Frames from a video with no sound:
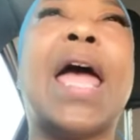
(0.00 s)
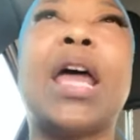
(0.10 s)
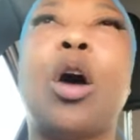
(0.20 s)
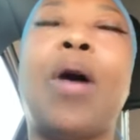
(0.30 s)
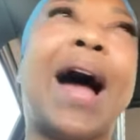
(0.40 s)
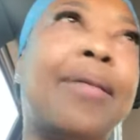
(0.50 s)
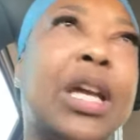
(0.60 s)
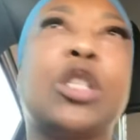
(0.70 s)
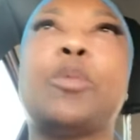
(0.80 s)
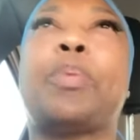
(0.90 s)
And, oh,
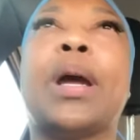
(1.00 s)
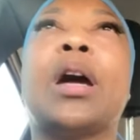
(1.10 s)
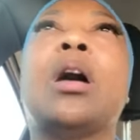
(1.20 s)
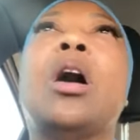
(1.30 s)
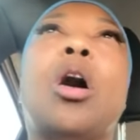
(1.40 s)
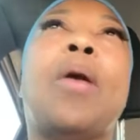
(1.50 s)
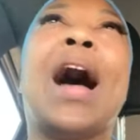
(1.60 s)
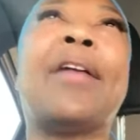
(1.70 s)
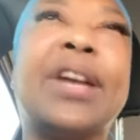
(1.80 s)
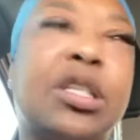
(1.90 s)
I'll get to prayer, or oh,
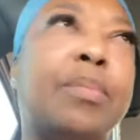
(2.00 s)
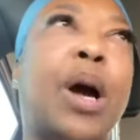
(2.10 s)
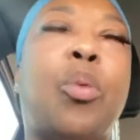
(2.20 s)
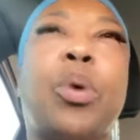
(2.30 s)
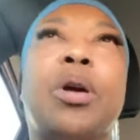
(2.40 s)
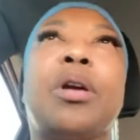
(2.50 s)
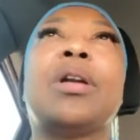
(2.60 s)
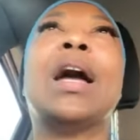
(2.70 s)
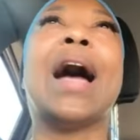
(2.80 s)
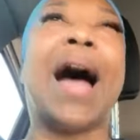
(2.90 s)
I'll get to my
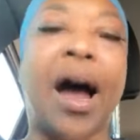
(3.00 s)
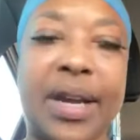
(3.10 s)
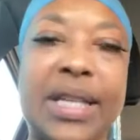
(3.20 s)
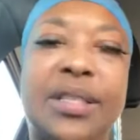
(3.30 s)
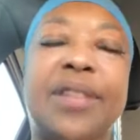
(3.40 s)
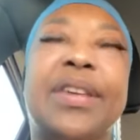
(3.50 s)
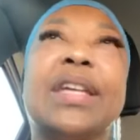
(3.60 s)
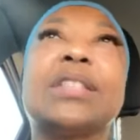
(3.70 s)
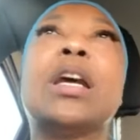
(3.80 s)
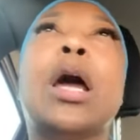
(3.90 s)
word, I'll get to
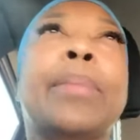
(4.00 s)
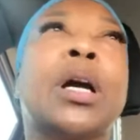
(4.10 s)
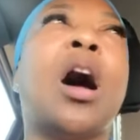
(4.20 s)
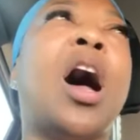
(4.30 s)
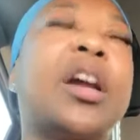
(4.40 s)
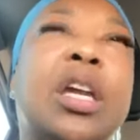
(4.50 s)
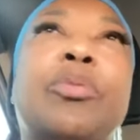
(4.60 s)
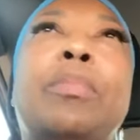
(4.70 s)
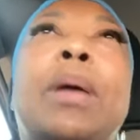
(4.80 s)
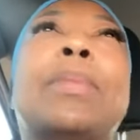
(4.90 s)
this. But God
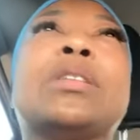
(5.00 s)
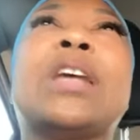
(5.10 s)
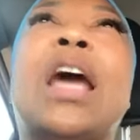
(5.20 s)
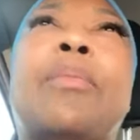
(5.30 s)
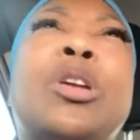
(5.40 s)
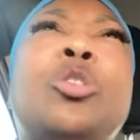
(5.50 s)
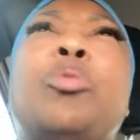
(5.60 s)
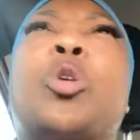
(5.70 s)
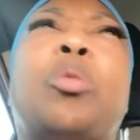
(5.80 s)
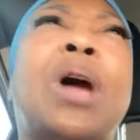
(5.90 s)
can remember a time when
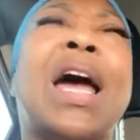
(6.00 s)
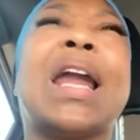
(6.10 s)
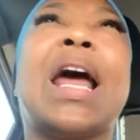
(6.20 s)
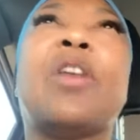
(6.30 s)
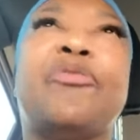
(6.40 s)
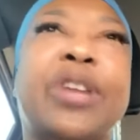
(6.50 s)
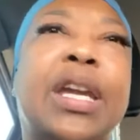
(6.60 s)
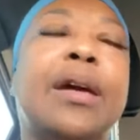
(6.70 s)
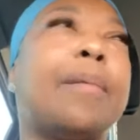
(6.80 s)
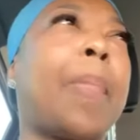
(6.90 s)
you were crying out for
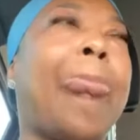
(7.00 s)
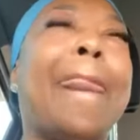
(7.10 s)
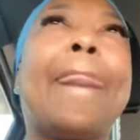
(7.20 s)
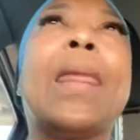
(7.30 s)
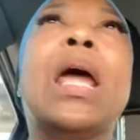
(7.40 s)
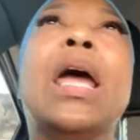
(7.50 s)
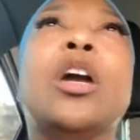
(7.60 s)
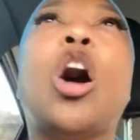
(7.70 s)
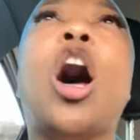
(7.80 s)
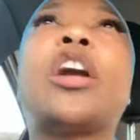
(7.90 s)
him.
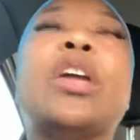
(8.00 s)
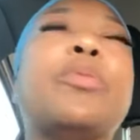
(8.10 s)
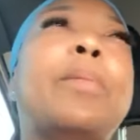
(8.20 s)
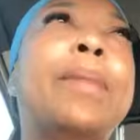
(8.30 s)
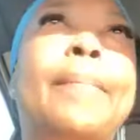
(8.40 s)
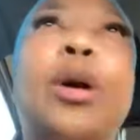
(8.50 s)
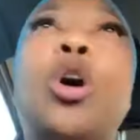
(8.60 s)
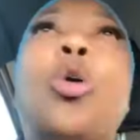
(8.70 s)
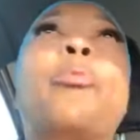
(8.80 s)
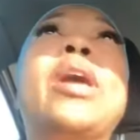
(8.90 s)
God can
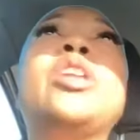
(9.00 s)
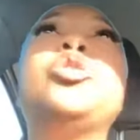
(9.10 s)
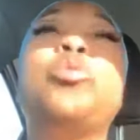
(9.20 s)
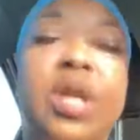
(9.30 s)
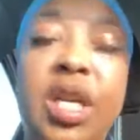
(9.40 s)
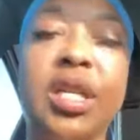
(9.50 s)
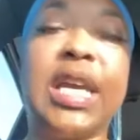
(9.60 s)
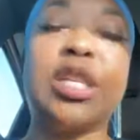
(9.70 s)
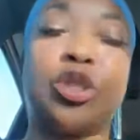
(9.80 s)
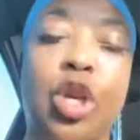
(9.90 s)
remember when you
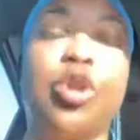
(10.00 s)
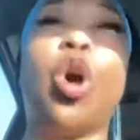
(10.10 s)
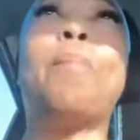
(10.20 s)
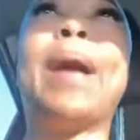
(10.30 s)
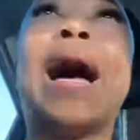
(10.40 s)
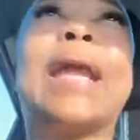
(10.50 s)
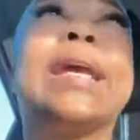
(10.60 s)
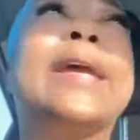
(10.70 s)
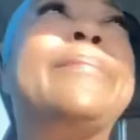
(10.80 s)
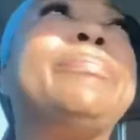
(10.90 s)
couldn't get In to two
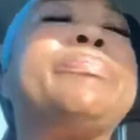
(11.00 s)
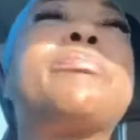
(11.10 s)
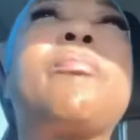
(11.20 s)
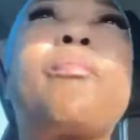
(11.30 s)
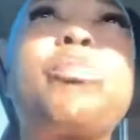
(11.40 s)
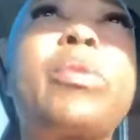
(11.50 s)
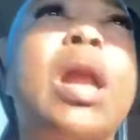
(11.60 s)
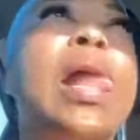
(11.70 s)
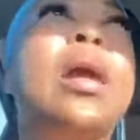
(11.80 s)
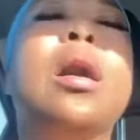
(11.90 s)
nobody. Miles, take exit
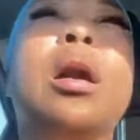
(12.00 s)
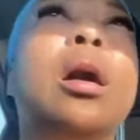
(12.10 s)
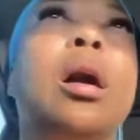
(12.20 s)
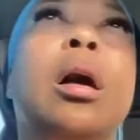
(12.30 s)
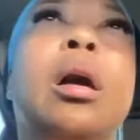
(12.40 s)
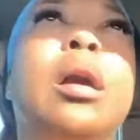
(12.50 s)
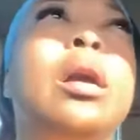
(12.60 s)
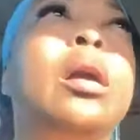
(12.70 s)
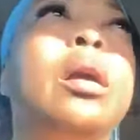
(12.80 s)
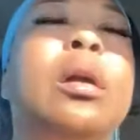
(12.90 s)
48B on the
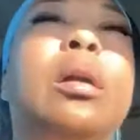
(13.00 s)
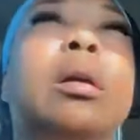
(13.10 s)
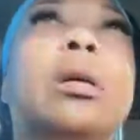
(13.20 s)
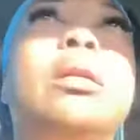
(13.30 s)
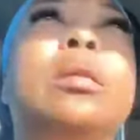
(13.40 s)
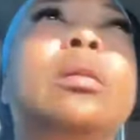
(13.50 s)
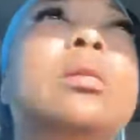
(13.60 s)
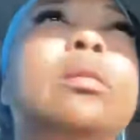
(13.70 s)
left to merge onto